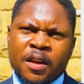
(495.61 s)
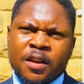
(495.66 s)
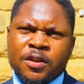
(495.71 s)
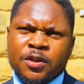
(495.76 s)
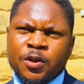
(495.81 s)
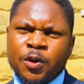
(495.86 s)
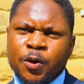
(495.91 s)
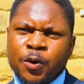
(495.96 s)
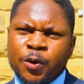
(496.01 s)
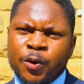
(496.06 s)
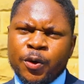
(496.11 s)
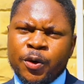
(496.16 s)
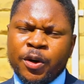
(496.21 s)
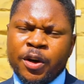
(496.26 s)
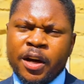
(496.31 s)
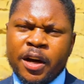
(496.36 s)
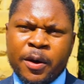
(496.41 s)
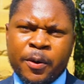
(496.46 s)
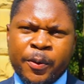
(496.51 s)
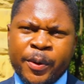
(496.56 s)
So
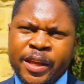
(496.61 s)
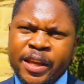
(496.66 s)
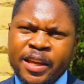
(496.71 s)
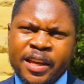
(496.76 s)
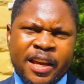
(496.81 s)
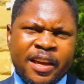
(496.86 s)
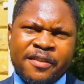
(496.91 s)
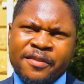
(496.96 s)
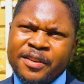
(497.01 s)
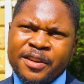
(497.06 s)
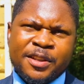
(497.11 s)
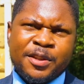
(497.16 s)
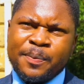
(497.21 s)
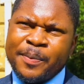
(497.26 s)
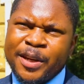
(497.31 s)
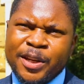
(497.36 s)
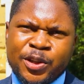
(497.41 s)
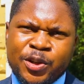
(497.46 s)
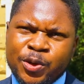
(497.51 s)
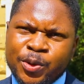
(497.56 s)
we haven't
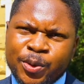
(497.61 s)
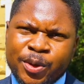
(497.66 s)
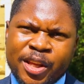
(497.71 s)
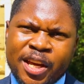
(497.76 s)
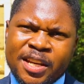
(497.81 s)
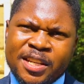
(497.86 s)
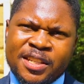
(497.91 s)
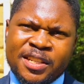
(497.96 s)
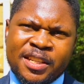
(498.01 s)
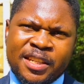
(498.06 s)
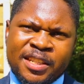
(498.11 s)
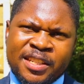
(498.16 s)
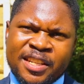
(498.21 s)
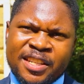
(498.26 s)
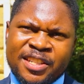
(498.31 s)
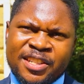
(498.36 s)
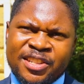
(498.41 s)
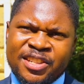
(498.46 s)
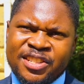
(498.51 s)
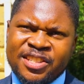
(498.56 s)
made sure that it
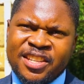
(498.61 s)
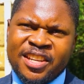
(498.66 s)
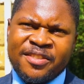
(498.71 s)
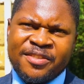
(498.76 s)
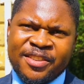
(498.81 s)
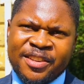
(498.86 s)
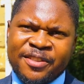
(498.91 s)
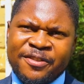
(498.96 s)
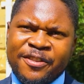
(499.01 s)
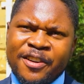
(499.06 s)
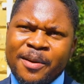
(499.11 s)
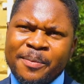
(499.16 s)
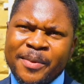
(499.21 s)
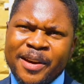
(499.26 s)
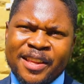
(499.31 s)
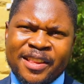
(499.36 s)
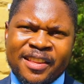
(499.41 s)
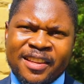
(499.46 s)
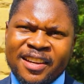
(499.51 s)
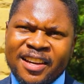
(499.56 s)
has reached every farmer
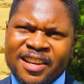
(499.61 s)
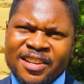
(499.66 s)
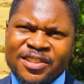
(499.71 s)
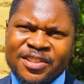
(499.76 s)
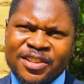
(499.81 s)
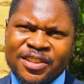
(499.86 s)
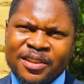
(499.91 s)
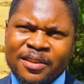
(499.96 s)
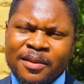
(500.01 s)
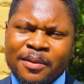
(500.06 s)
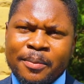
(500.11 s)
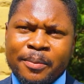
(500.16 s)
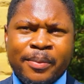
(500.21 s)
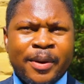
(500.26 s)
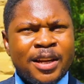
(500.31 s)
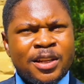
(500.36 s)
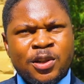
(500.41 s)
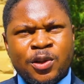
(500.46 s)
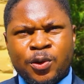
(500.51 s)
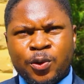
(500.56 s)
in the country,
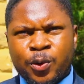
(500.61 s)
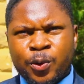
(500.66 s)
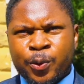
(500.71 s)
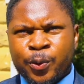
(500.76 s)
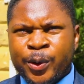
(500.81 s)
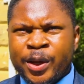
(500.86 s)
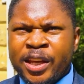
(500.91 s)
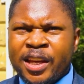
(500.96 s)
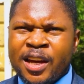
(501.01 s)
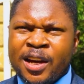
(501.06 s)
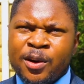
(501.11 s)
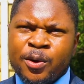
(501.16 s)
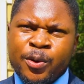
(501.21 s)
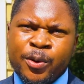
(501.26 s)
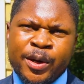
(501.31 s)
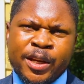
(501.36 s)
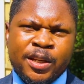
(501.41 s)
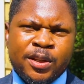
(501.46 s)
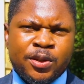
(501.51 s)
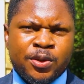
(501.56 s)
but we are
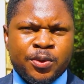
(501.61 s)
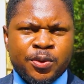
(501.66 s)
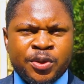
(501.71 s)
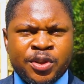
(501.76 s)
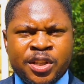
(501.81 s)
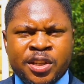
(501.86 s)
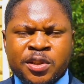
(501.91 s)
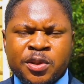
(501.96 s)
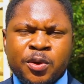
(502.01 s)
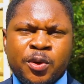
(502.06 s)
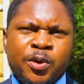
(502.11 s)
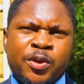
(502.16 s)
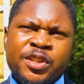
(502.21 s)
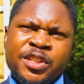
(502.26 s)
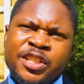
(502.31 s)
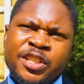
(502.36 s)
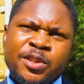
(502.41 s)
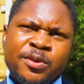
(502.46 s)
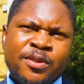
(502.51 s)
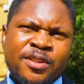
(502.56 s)
going to just
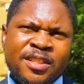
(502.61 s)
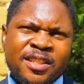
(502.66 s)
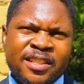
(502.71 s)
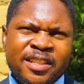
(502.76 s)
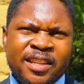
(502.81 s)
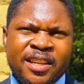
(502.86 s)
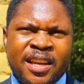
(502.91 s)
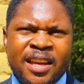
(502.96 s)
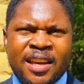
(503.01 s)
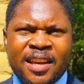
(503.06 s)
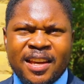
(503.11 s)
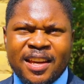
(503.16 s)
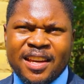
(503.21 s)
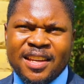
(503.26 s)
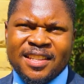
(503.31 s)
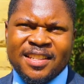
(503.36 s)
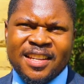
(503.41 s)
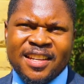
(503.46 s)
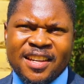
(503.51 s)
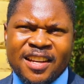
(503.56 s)
continuously
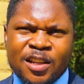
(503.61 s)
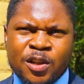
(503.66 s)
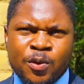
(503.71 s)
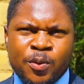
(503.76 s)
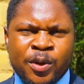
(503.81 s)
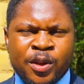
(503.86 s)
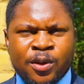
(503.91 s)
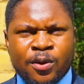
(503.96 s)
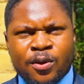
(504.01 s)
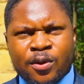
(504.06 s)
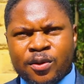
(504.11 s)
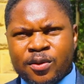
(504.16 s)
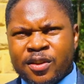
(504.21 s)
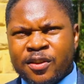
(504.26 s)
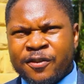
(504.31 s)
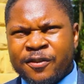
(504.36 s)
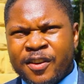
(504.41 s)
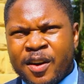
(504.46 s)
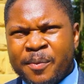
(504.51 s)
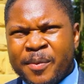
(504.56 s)
interact with all
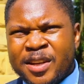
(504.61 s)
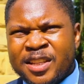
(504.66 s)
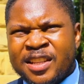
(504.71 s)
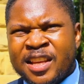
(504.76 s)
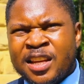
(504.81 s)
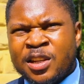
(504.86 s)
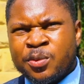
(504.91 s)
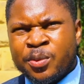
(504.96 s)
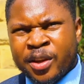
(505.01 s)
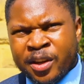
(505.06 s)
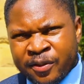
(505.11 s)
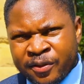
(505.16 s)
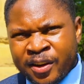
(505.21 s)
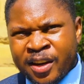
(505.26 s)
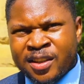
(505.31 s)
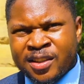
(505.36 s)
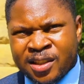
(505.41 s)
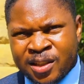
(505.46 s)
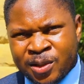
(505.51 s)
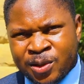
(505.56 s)
the farmers that we have
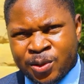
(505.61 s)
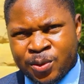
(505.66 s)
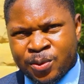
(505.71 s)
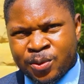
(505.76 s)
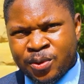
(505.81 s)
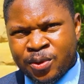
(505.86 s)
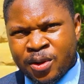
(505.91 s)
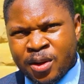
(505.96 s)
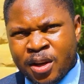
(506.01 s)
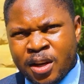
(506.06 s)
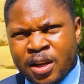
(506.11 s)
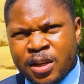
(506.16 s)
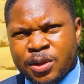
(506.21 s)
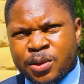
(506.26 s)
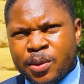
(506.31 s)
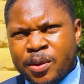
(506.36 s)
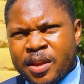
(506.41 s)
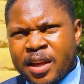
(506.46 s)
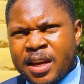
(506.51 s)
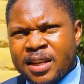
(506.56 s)
access to,
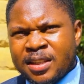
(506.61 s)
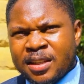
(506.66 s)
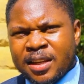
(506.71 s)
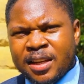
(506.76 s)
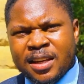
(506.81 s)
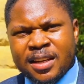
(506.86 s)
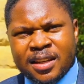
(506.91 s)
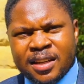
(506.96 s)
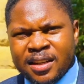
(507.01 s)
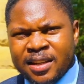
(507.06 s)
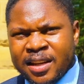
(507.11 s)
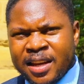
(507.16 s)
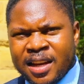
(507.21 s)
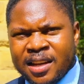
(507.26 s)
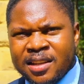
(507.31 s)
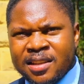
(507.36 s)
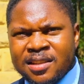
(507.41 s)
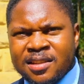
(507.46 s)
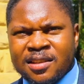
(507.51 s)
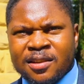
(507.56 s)
so that in a
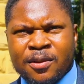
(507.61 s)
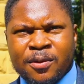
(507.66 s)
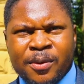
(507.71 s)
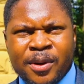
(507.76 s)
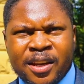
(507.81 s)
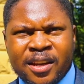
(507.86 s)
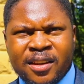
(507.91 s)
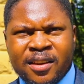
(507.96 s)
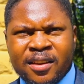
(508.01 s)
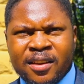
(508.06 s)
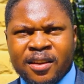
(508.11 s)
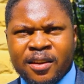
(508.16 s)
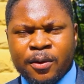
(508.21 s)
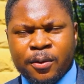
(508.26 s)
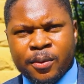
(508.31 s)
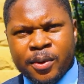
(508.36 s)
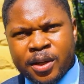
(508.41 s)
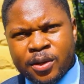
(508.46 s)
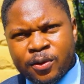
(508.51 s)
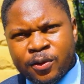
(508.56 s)
realistic way,
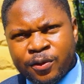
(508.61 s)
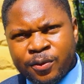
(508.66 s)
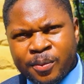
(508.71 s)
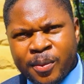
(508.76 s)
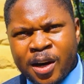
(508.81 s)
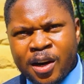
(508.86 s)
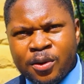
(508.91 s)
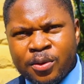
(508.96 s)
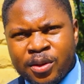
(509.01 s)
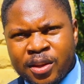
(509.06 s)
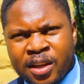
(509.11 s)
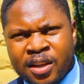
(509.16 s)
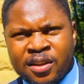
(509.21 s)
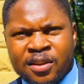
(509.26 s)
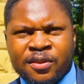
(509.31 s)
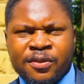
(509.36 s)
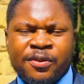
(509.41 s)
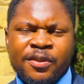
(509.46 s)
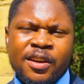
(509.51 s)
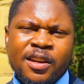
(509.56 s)
word of mouth and
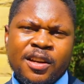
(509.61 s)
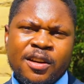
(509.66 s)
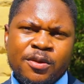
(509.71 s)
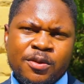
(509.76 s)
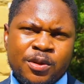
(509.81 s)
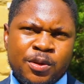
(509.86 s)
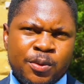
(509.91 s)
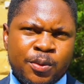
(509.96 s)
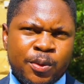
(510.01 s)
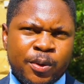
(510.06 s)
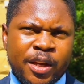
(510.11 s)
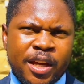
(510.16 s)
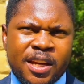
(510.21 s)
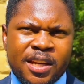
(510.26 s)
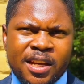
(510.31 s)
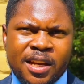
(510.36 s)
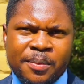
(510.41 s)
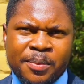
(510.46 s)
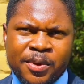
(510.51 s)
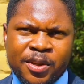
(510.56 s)
referrals will
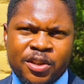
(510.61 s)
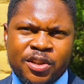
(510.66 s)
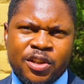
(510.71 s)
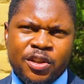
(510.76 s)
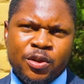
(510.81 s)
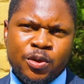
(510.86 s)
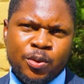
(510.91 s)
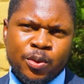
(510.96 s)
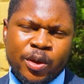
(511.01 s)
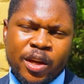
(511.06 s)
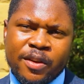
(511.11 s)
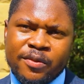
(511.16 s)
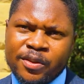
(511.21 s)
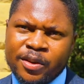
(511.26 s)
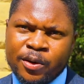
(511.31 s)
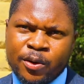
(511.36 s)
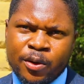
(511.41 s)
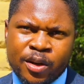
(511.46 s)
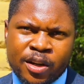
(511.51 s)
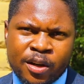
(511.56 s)
end up reaching to
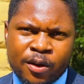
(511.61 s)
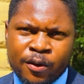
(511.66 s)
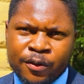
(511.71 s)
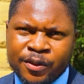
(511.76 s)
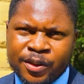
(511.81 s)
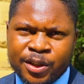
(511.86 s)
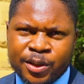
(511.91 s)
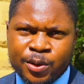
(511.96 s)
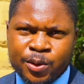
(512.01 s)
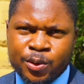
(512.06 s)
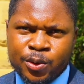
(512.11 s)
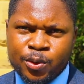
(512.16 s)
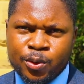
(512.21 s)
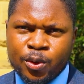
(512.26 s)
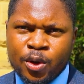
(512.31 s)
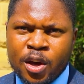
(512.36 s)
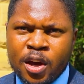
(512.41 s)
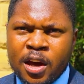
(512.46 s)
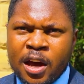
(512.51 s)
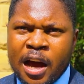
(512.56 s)
every corner of Lesotho.
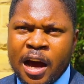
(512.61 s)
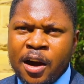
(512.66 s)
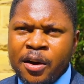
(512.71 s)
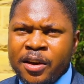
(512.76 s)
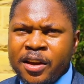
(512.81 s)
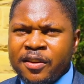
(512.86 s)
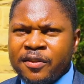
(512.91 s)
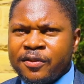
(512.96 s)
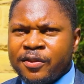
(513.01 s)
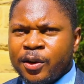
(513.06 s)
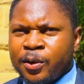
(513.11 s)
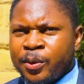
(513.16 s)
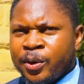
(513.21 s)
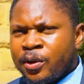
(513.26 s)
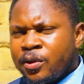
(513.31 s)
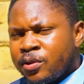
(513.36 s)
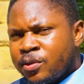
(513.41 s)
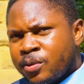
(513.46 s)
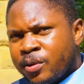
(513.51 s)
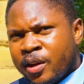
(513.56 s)
However, we
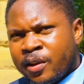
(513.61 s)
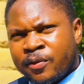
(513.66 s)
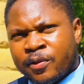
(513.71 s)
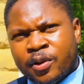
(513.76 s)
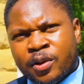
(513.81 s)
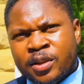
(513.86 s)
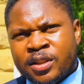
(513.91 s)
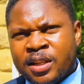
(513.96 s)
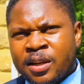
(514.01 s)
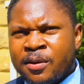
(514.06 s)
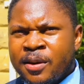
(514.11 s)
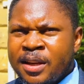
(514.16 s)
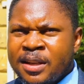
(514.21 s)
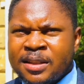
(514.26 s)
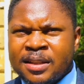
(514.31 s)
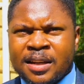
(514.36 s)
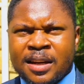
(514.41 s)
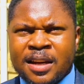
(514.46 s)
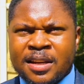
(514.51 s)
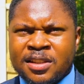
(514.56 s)
also have got our
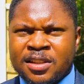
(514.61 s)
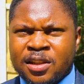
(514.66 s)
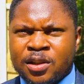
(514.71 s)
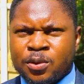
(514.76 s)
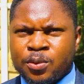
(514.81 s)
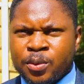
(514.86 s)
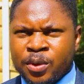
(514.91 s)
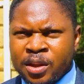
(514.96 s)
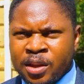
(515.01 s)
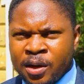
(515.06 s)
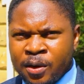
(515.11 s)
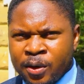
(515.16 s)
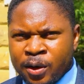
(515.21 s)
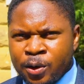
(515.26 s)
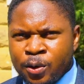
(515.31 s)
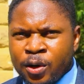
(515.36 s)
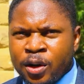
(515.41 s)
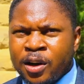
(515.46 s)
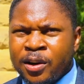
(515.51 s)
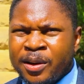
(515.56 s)
interactions with our
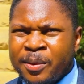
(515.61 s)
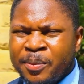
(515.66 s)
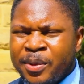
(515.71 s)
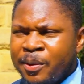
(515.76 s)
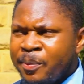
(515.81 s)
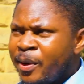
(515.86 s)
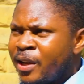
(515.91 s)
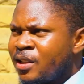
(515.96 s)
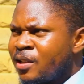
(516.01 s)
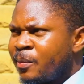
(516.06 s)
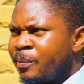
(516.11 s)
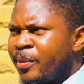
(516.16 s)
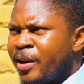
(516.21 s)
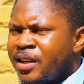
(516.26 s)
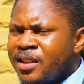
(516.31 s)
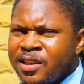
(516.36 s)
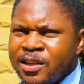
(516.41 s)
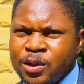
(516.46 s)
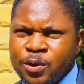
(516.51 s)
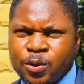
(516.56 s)
local implementing
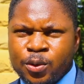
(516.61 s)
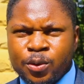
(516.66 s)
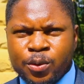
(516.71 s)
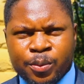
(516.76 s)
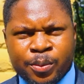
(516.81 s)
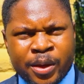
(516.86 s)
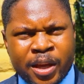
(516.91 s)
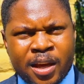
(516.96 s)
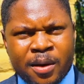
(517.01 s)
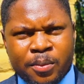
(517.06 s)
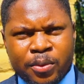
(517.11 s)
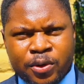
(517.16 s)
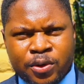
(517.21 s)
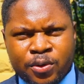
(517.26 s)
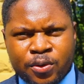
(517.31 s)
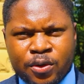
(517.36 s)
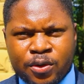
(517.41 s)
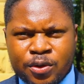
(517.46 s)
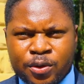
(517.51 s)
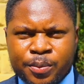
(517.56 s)
partners, who will be able
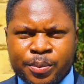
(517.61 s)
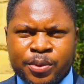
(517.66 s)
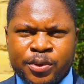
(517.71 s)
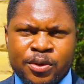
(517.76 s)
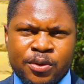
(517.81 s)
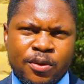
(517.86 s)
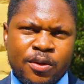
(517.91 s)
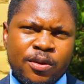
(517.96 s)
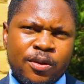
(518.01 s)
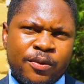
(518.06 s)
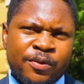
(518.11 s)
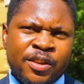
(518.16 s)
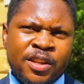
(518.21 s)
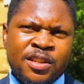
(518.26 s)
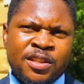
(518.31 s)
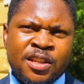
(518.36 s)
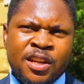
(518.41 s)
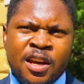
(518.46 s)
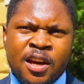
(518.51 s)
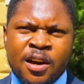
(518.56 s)
to also put all of
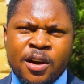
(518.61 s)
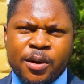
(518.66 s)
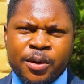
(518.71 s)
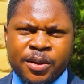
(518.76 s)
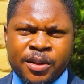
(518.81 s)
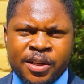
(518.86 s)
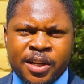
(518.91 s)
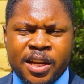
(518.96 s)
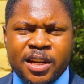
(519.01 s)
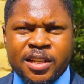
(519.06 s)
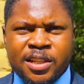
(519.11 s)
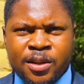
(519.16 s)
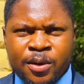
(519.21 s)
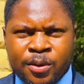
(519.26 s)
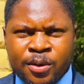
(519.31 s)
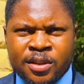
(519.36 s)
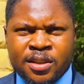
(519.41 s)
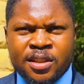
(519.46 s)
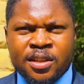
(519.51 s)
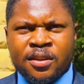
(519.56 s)
this on
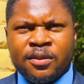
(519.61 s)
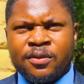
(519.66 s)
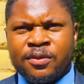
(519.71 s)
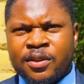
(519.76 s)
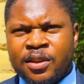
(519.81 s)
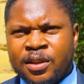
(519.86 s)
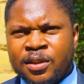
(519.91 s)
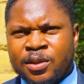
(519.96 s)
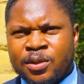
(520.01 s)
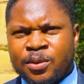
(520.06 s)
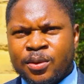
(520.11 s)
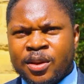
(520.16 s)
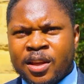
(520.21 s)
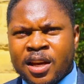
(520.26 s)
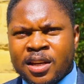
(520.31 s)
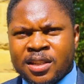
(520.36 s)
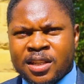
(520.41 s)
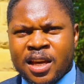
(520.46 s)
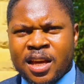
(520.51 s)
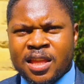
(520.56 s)
radio, on TV, so
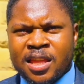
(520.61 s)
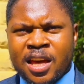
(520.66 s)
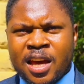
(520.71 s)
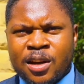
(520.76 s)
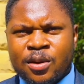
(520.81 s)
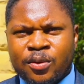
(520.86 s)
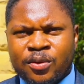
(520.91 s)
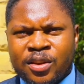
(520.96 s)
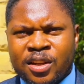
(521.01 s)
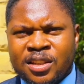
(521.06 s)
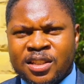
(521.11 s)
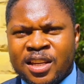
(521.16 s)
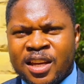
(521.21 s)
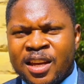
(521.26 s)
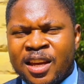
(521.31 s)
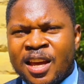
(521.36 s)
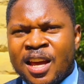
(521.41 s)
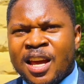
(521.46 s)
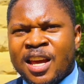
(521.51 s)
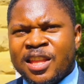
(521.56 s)
that at the end of the
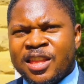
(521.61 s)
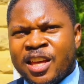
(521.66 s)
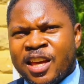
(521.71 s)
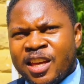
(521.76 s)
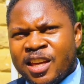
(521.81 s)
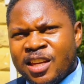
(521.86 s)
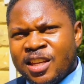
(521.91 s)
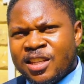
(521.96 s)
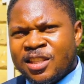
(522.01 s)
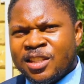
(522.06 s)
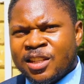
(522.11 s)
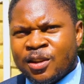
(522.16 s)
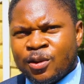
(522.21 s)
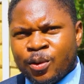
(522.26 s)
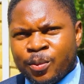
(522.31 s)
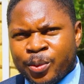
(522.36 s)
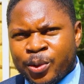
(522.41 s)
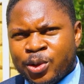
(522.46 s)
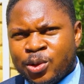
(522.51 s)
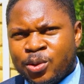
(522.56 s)
day, there is an
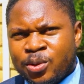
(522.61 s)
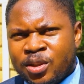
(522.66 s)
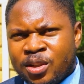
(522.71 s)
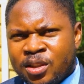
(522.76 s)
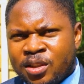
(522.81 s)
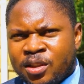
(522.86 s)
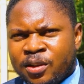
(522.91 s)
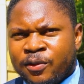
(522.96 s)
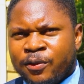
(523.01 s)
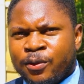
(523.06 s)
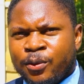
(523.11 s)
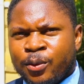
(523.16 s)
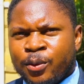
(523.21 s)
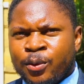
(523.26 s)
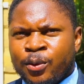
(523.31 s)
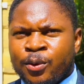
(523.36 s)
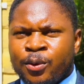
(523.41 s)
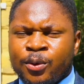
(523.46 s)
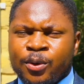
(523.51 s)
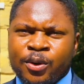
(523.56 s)
opportunity
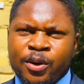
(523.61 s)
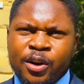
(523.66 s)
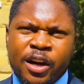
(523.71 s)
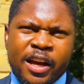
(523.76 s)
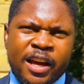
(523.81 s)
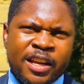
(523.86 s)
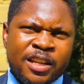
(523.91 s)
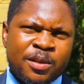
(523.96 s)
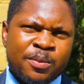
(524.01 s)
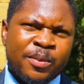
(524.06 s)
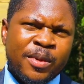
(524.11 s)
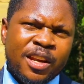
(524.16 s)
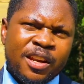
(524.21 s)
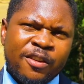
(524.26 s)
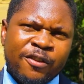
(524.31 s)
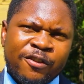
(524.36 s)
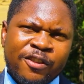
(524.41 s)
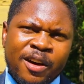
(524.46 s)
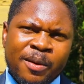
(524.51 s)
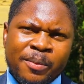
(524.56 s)
for as
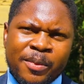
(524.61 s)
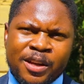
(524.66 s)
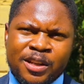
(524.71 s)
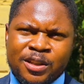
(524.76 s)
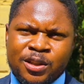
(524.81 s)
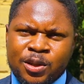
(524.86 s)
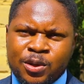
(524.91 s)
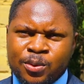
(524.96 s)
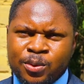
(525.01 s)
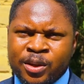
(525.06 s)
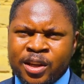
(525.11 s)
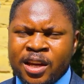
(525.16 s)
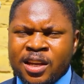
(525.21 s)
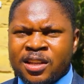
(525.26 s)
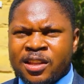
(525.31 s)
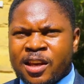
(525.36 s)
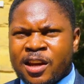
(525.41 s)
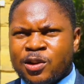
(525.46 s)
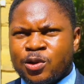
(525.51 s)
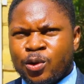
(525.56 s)
many farmers to get
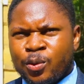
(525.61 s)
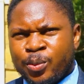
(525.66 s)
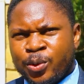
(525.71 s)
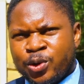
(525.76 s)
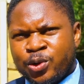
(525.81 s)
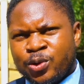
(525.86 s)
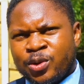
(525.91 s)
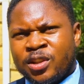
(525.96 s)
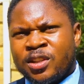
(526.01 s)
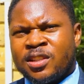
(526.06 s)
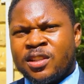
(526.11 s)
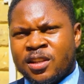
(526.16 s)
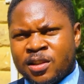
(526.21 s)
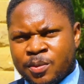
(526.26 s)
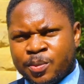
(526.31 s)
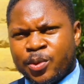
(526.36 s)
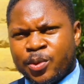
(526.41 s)
that opportunity as